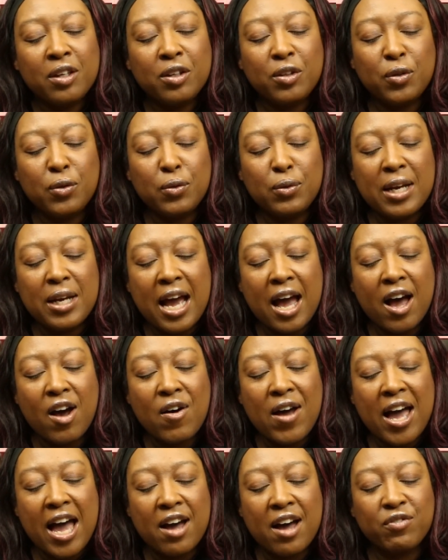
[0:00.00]
You
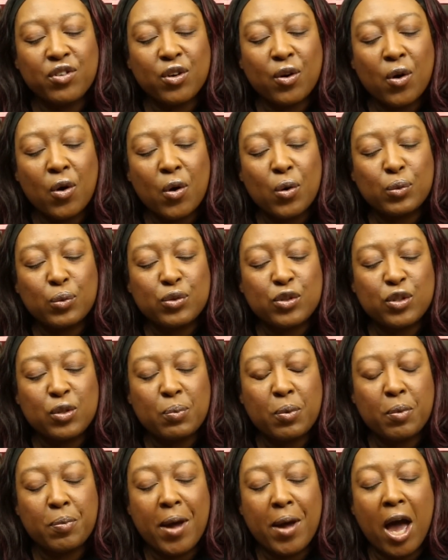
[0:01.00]
now have your own
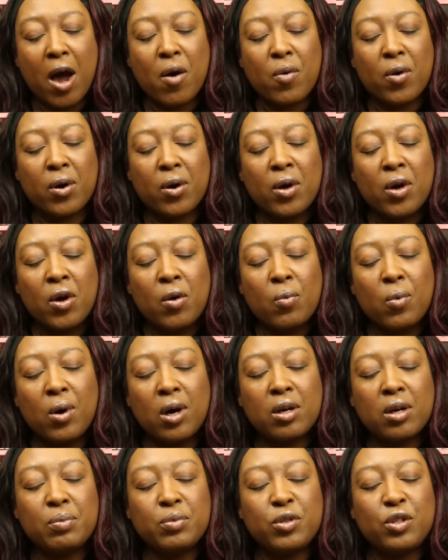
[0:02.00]
superpower.
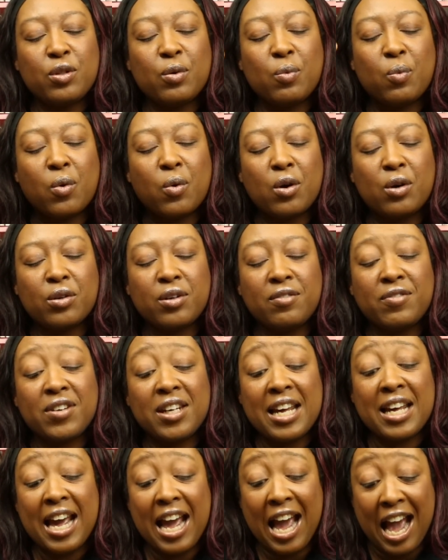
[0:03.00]
Welcome to the world of
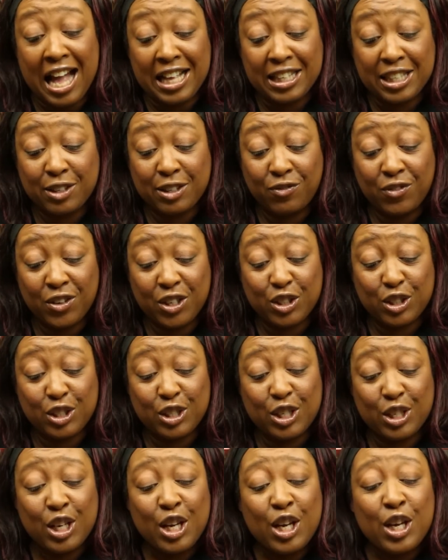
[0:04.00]
enhanced
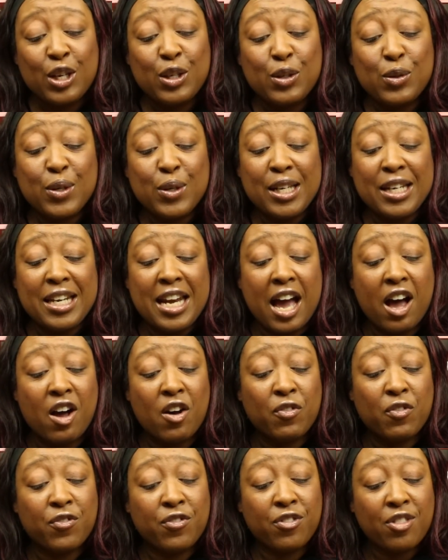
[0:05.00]
vision. You can
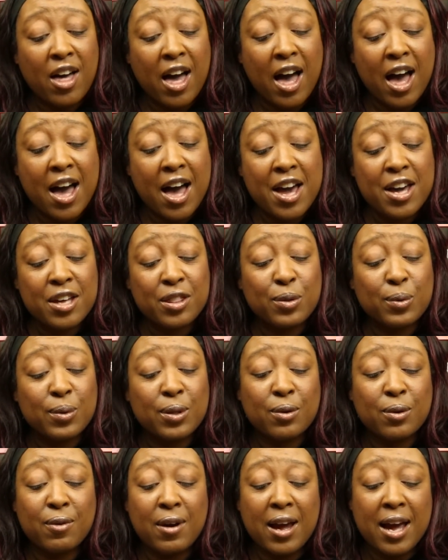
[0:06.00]
now fly through
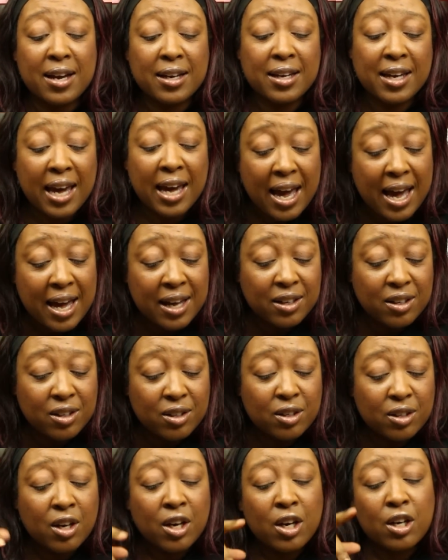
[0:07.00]
the Grand
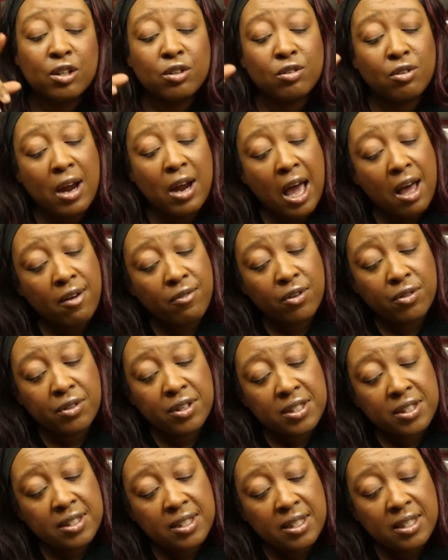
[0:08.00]
Canyon, travel
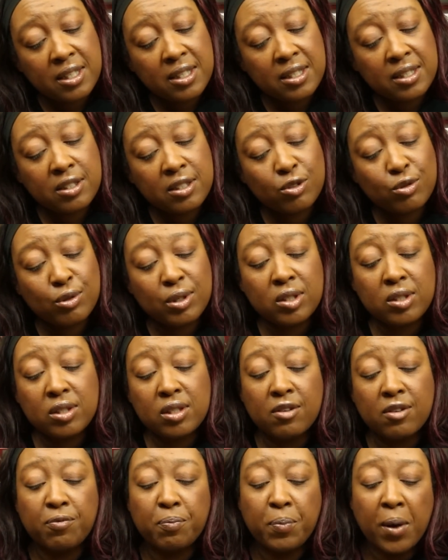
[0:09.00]
the city
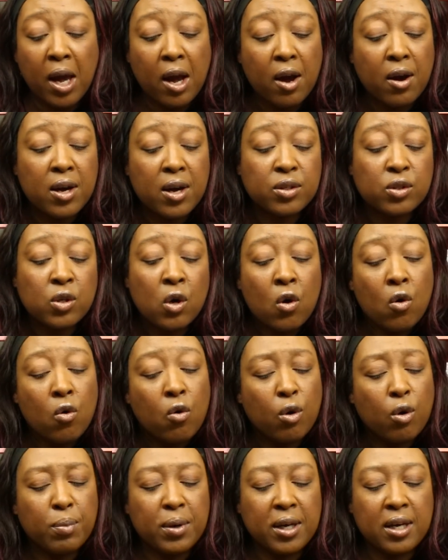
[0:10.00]
streets of Paris,
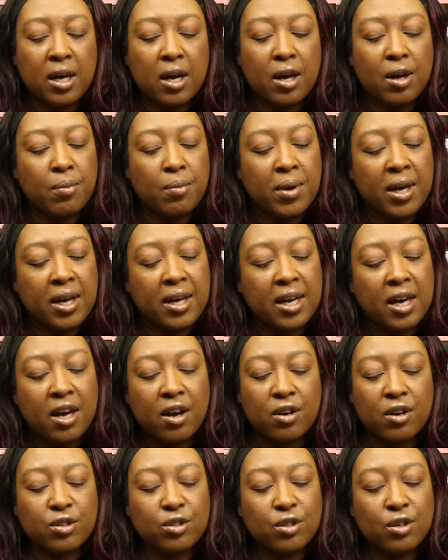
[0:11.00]
or become a
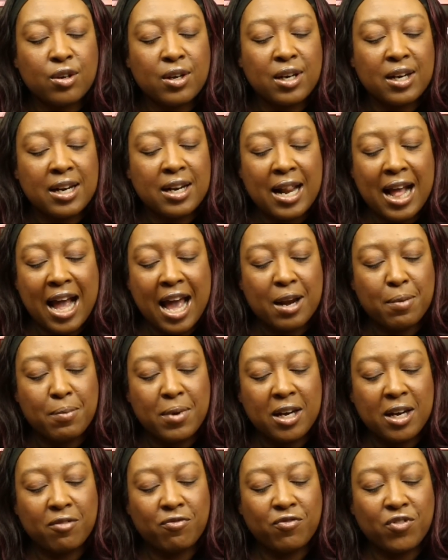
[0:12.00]
character in an
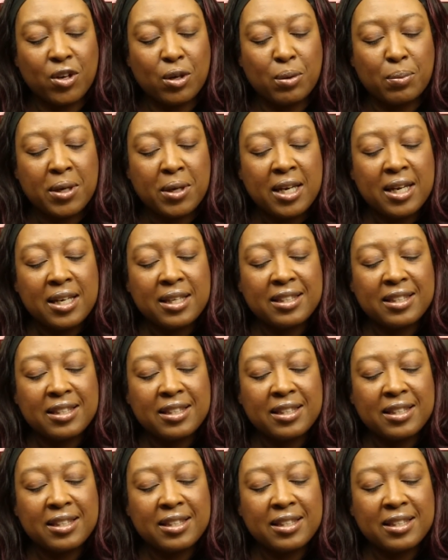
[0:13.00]
animated film.